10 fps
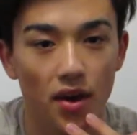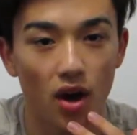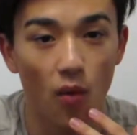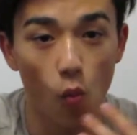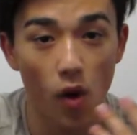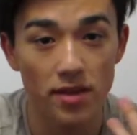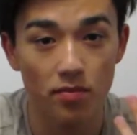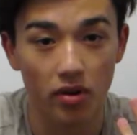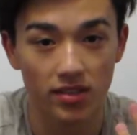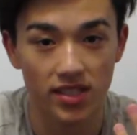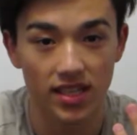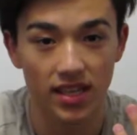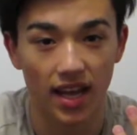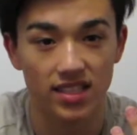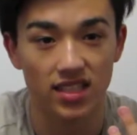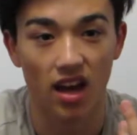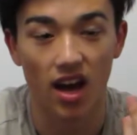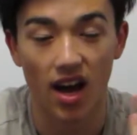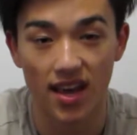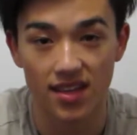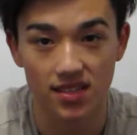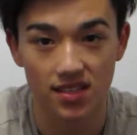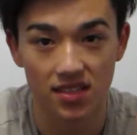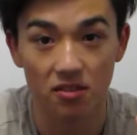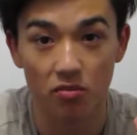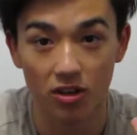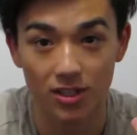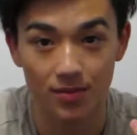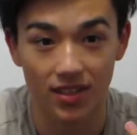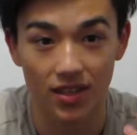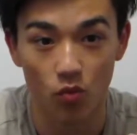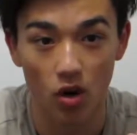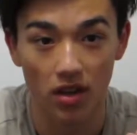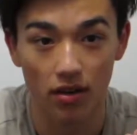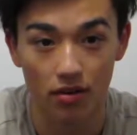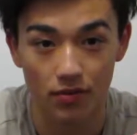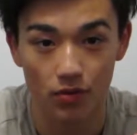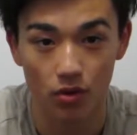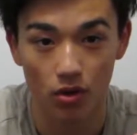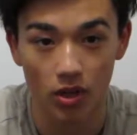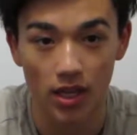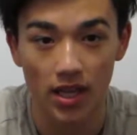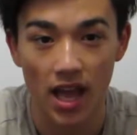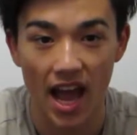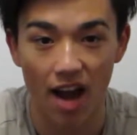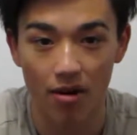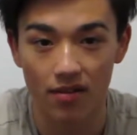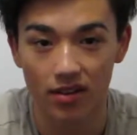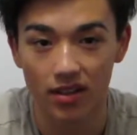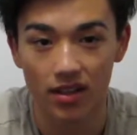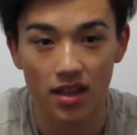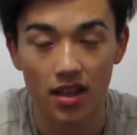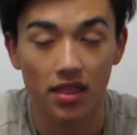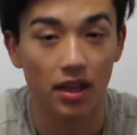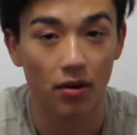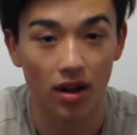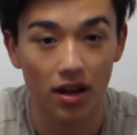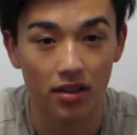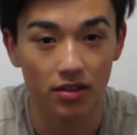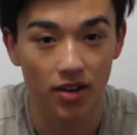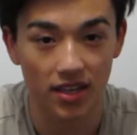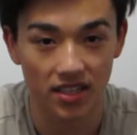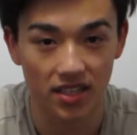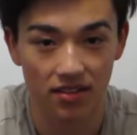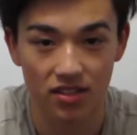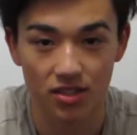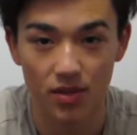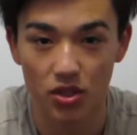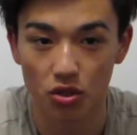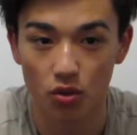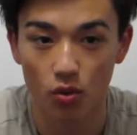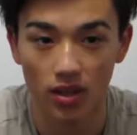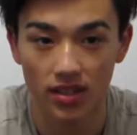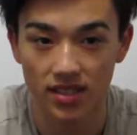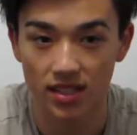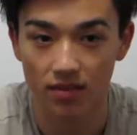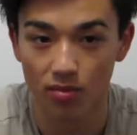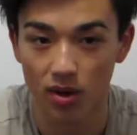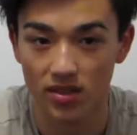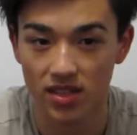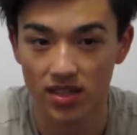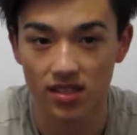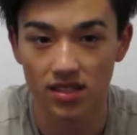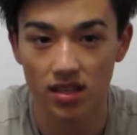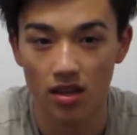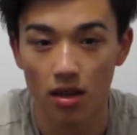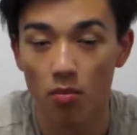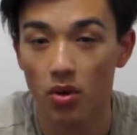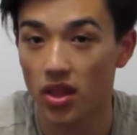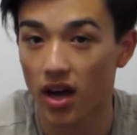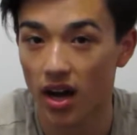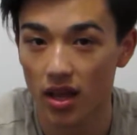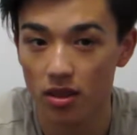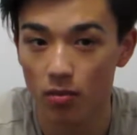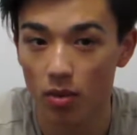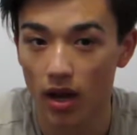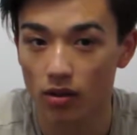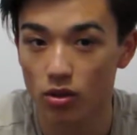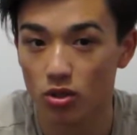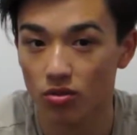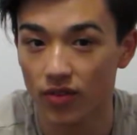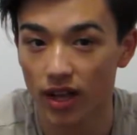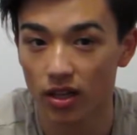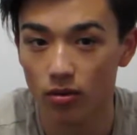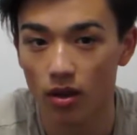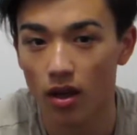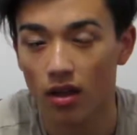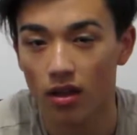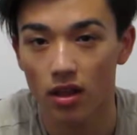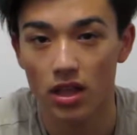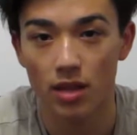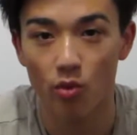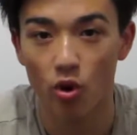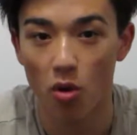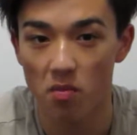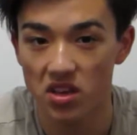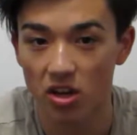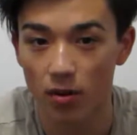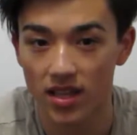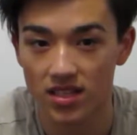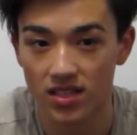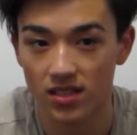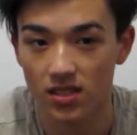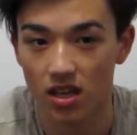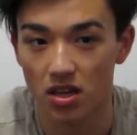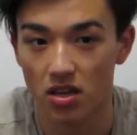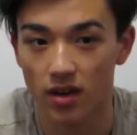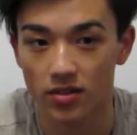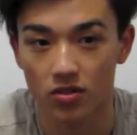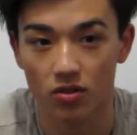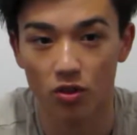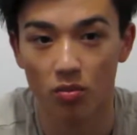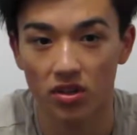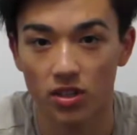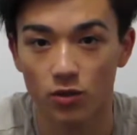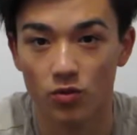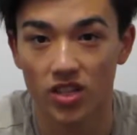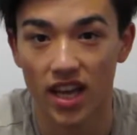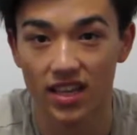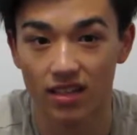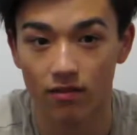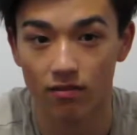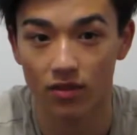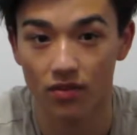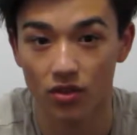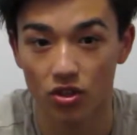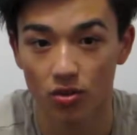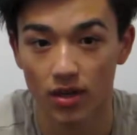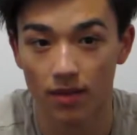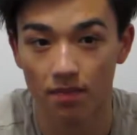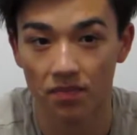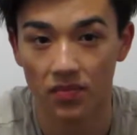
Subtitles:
and whey protein has the highest at approximately 104. However, there are other criteria to measure the quality of proteins, but the higher the biological value, the more amino acids and nitrogen your body is retaining from the food you eat.